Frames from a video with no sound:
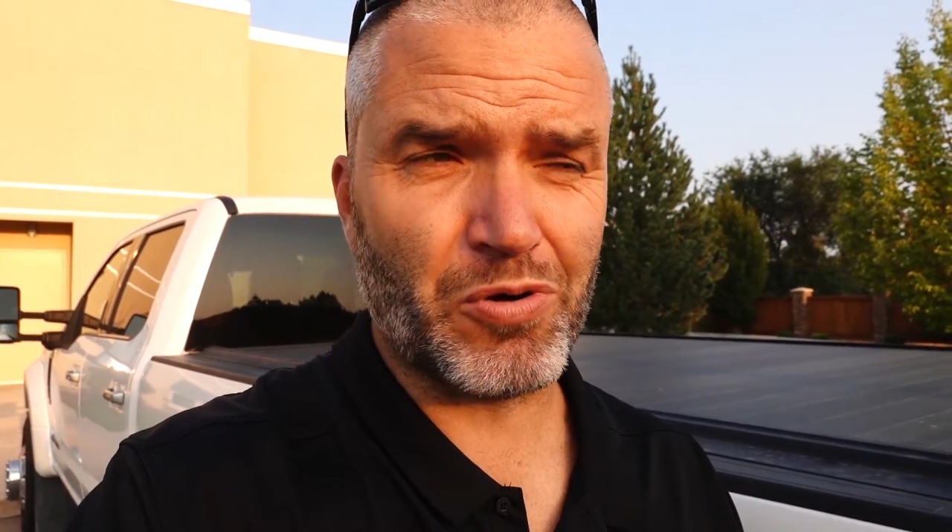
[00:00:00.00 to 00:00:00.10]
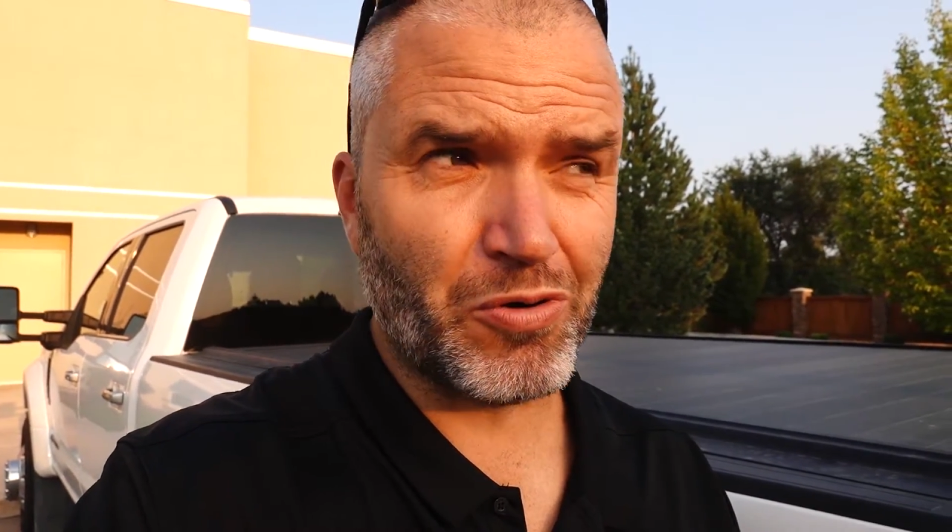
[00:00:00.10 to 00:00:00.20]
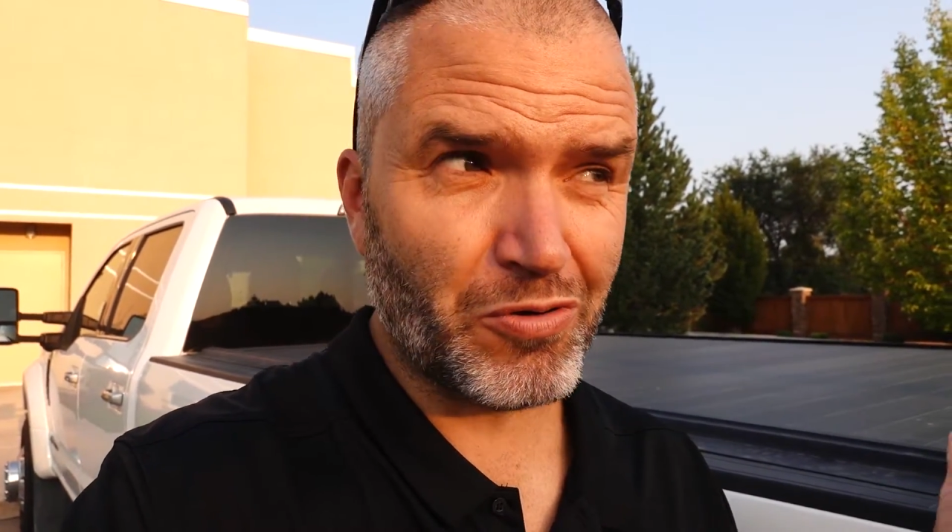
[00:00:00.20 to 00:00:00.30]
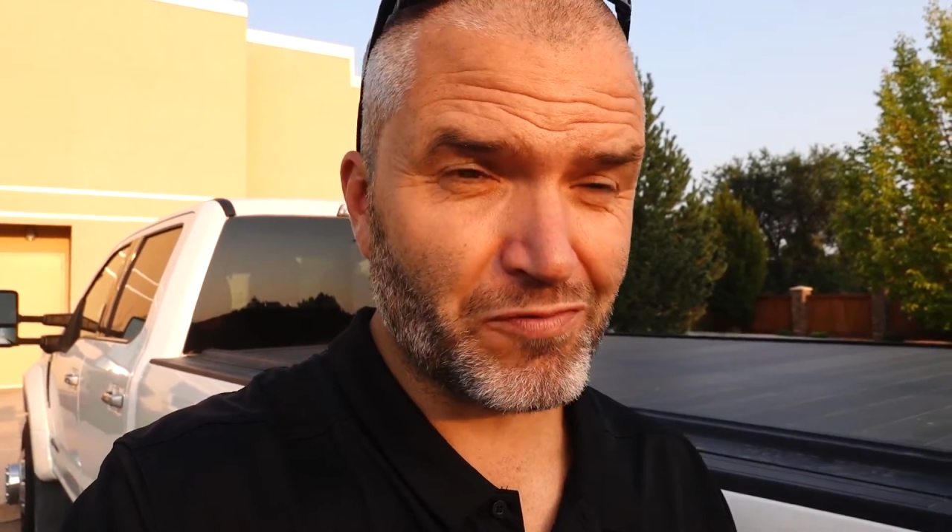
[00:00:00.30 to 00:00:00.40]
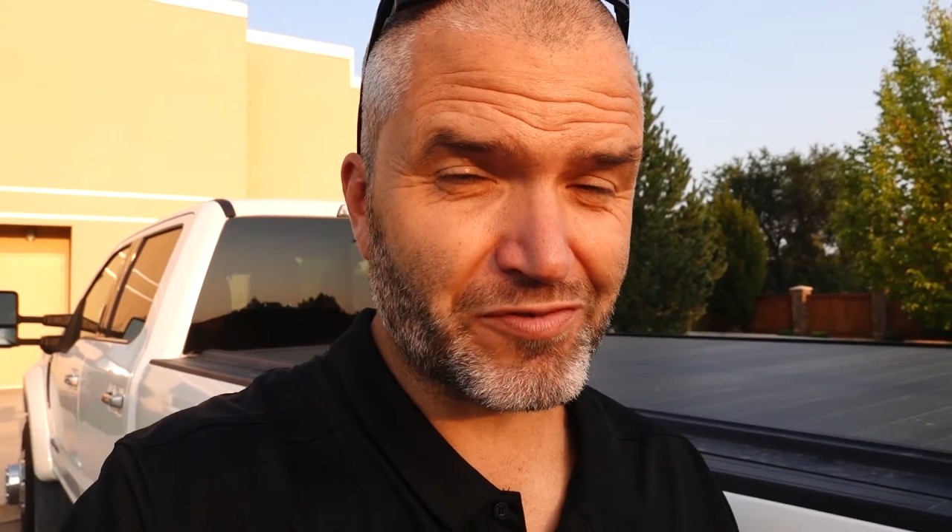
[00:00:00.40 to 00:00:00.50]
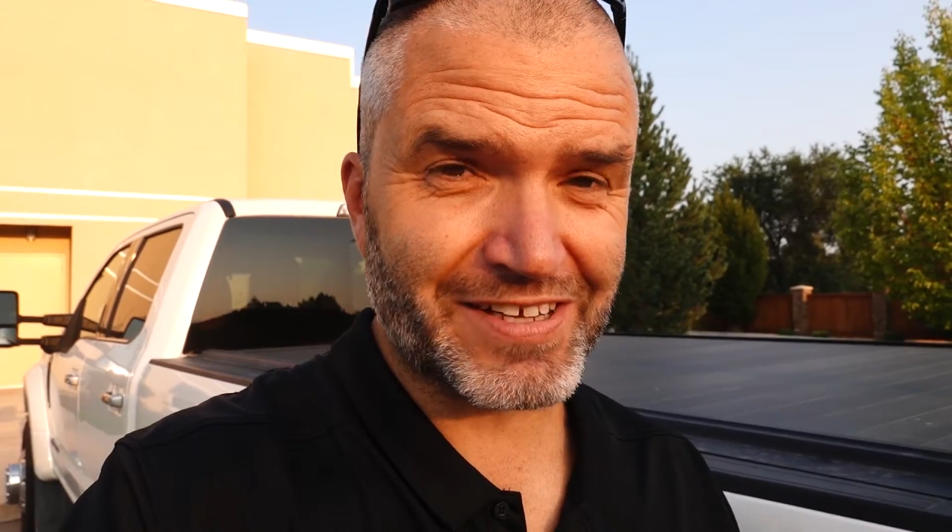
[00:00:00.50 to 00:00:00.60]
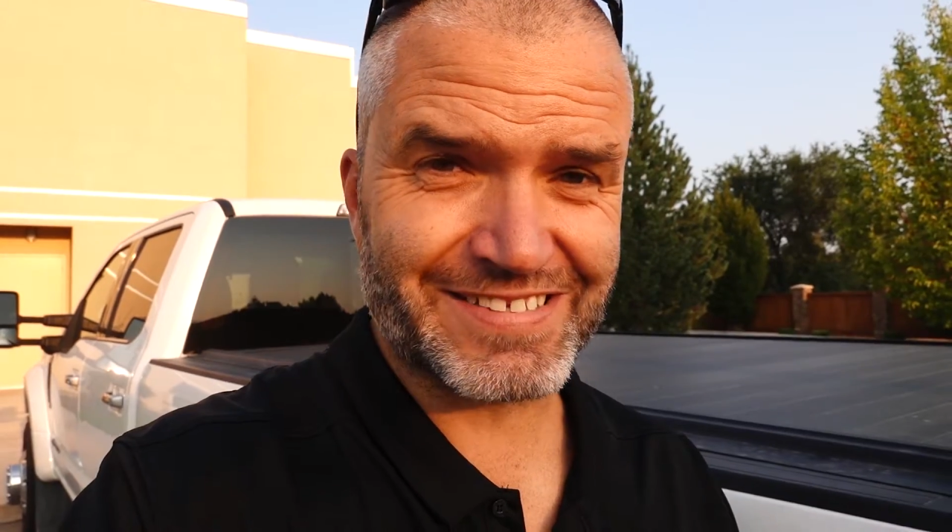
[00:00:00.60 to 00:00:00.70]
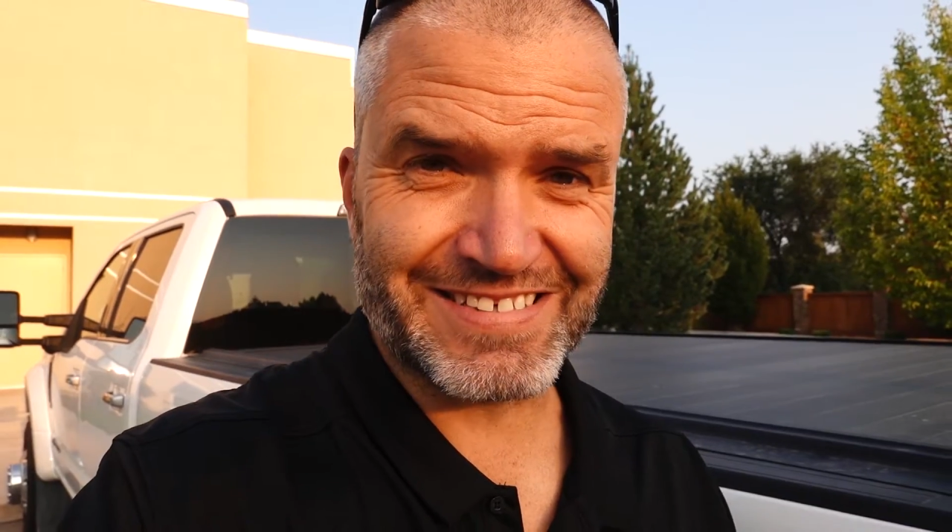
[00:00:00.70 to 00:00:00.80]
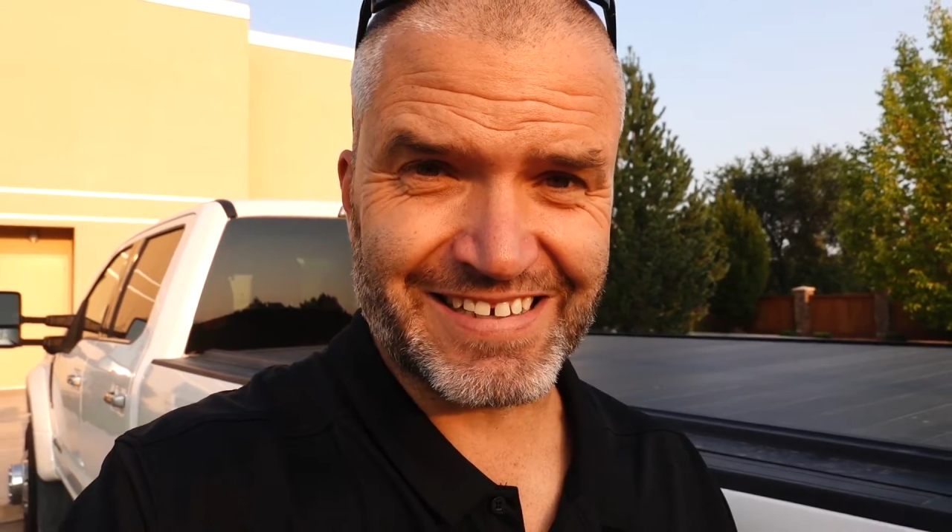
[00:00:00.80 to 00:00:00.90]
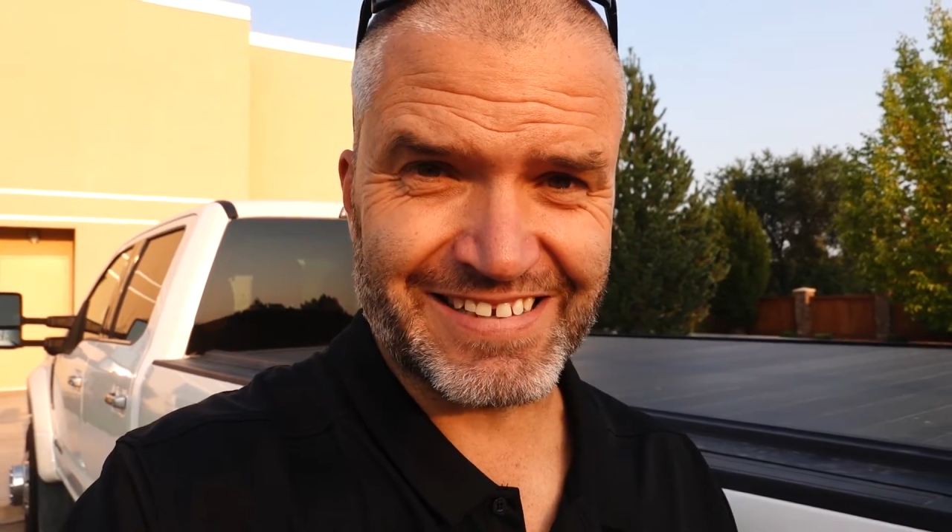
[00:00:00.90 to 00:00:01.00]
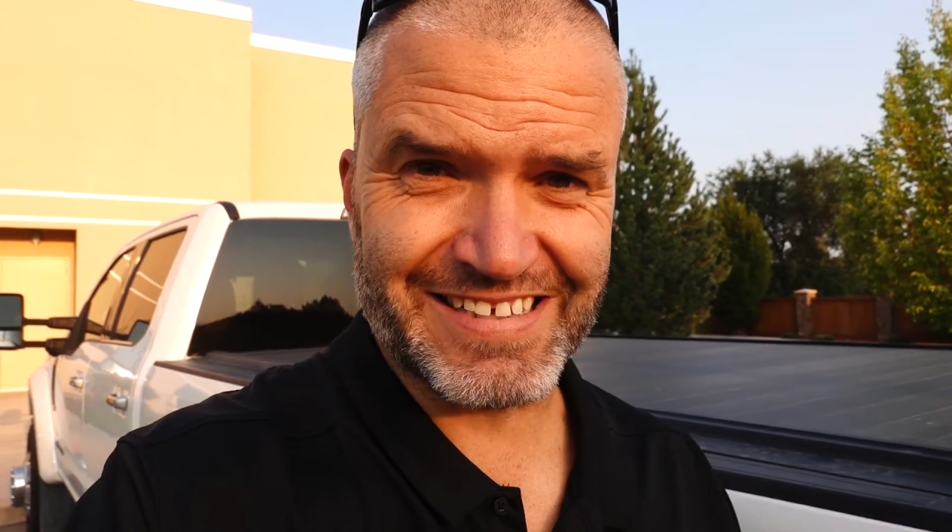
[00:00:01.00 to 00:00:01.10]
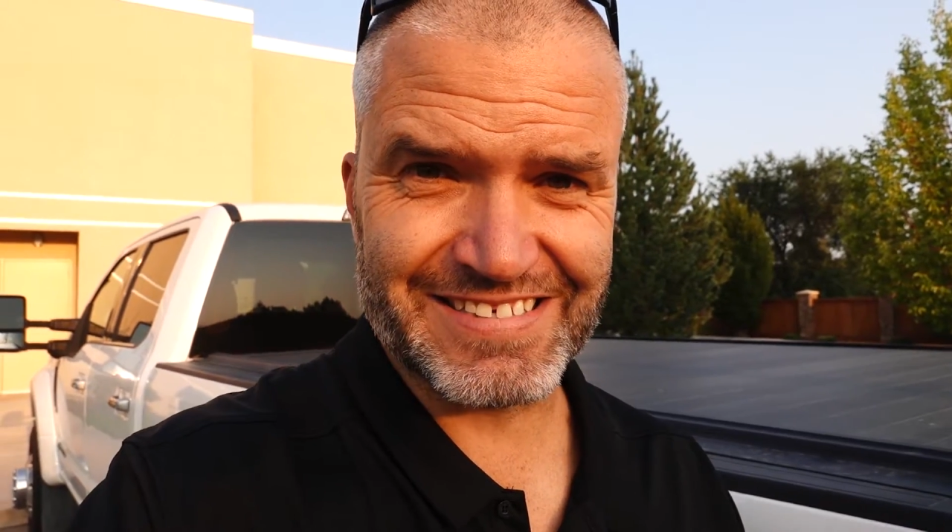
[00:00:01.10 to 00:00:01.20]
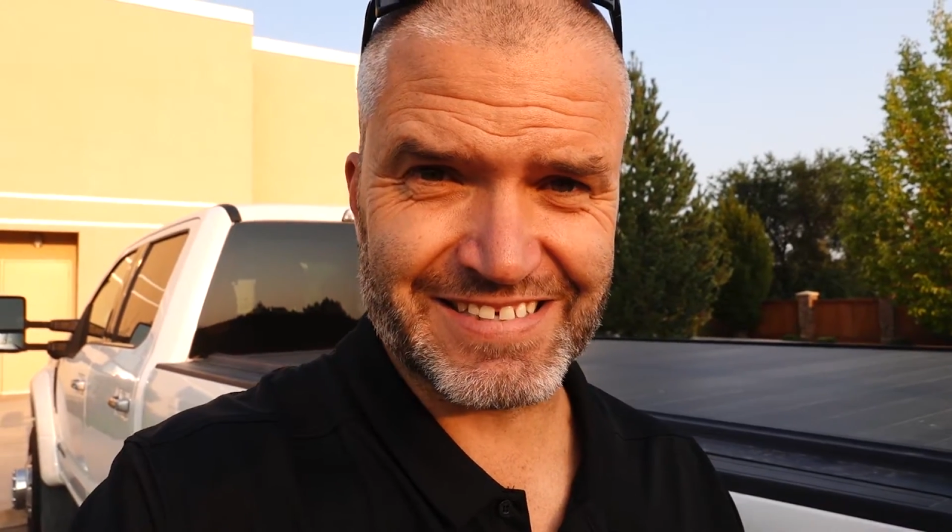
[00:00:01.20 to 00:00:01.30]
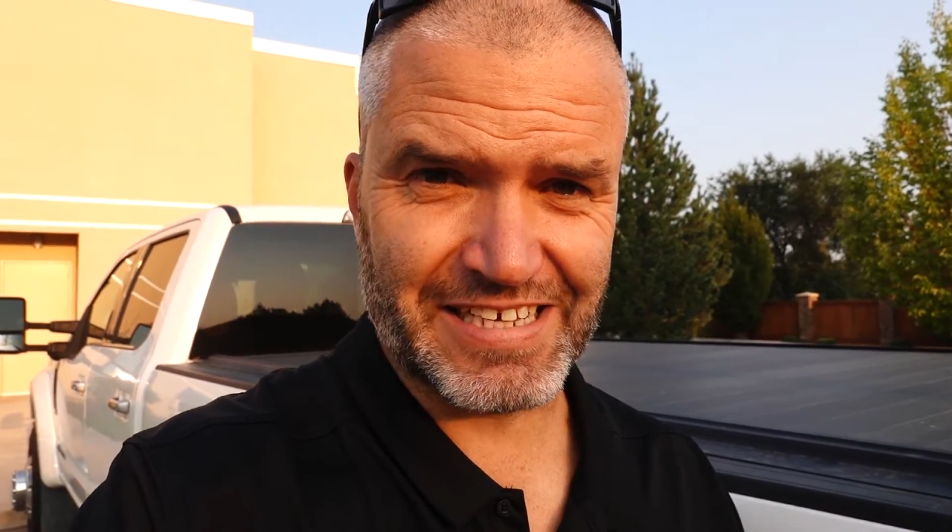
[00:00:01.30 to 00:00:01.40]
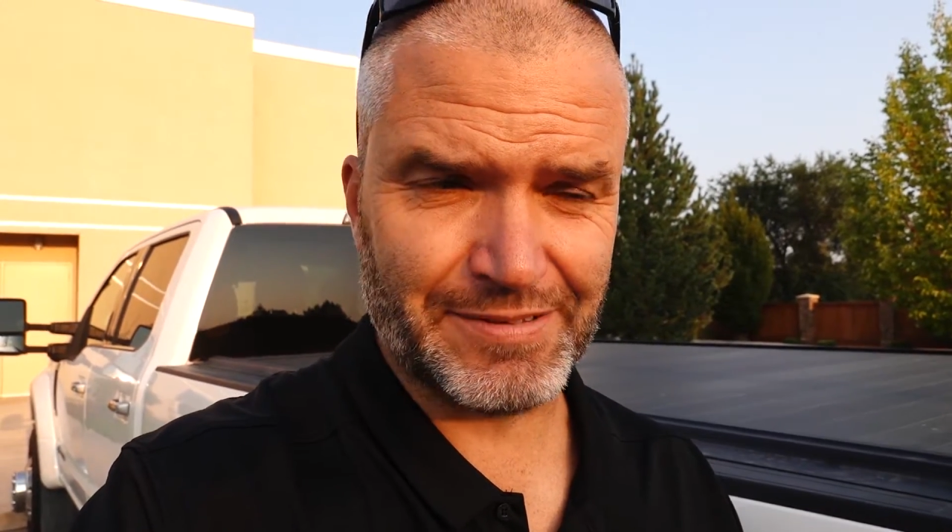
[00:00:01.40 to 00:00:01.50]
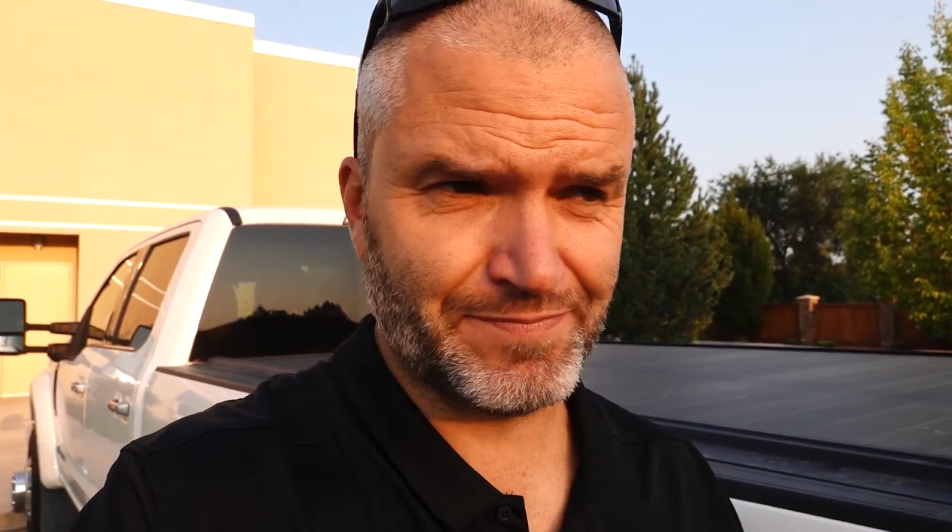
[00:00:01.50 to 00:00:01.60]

Hopefully it's not on this side.